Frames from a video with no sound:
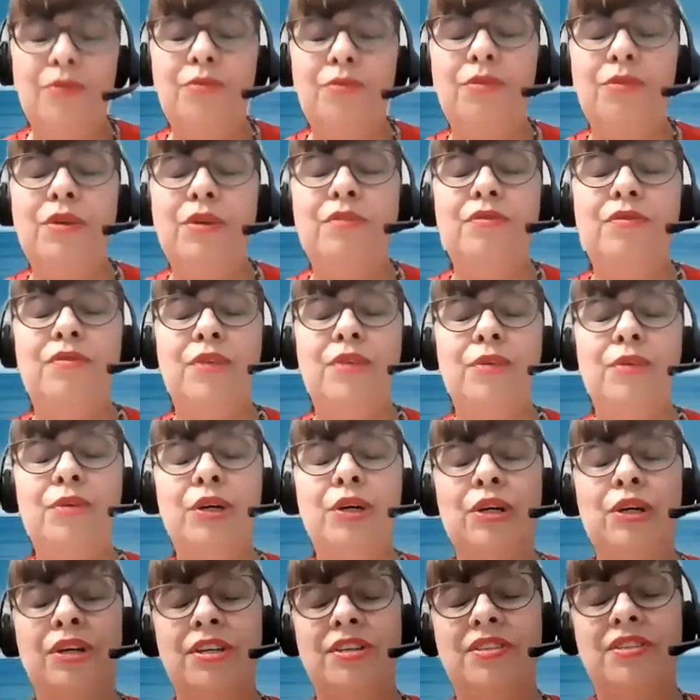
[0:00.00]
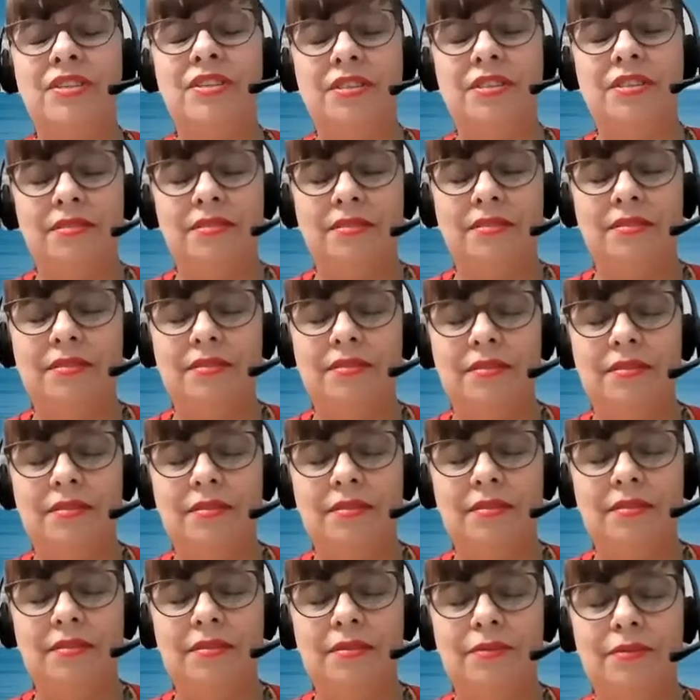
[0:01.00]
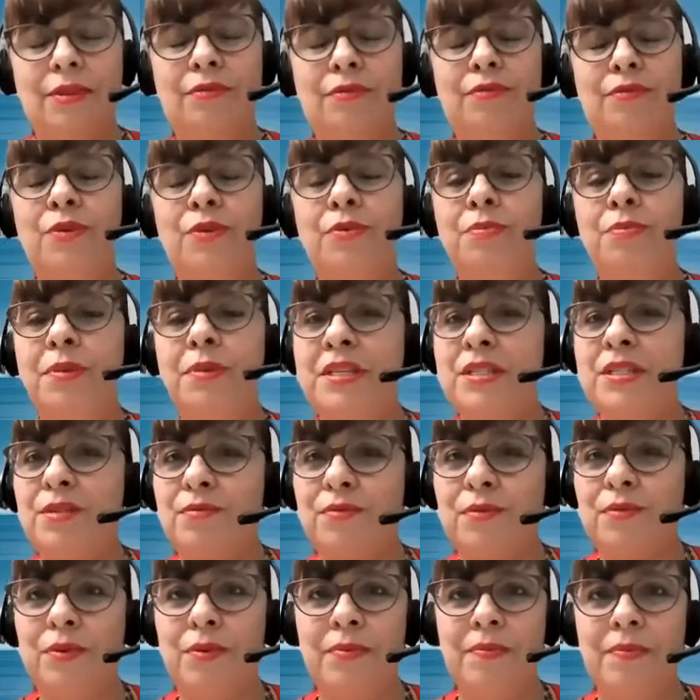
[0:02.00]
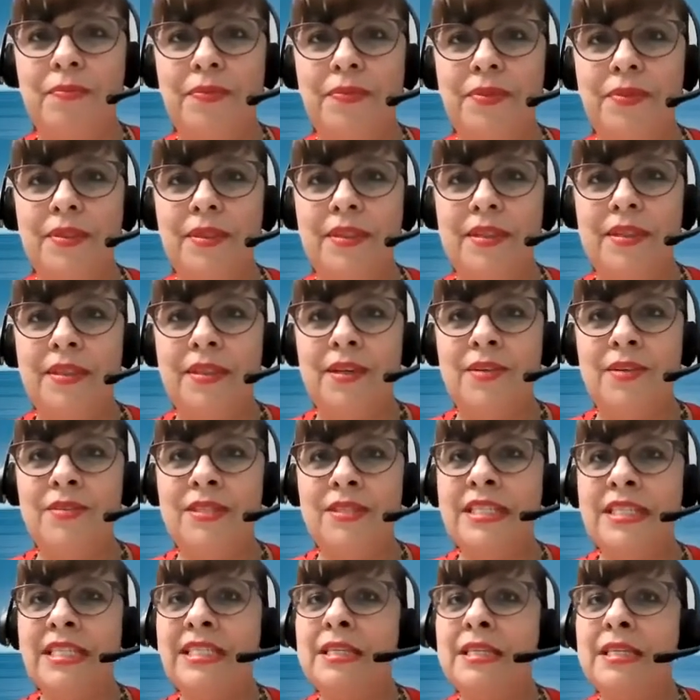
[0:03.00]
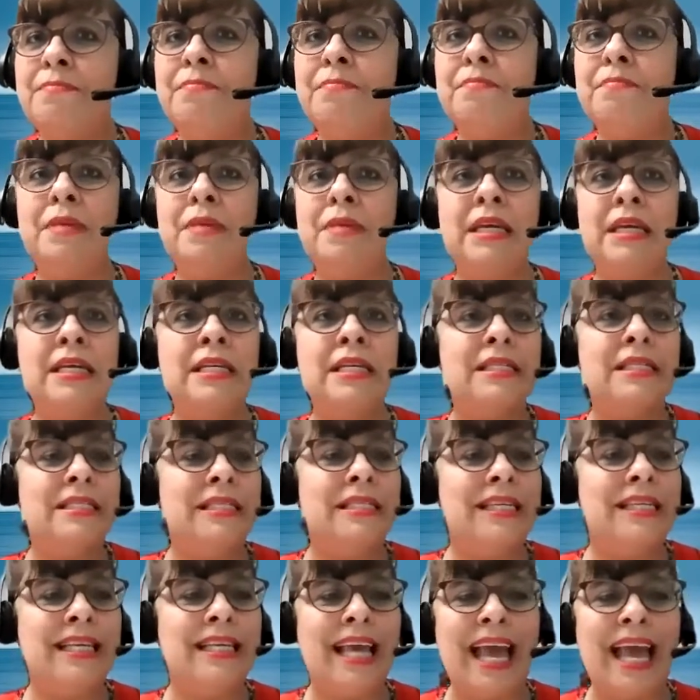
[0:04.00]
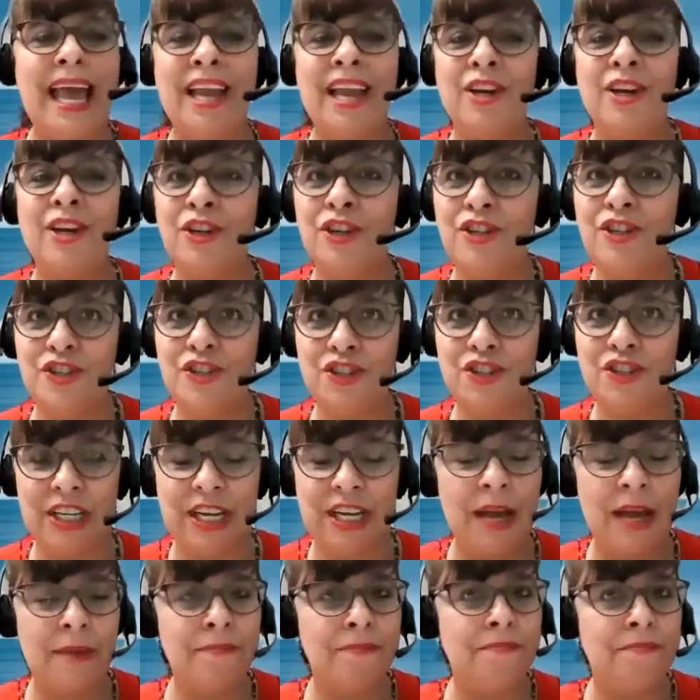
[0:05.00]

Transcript: we feel good. We feel peaceful. There is this amazing energy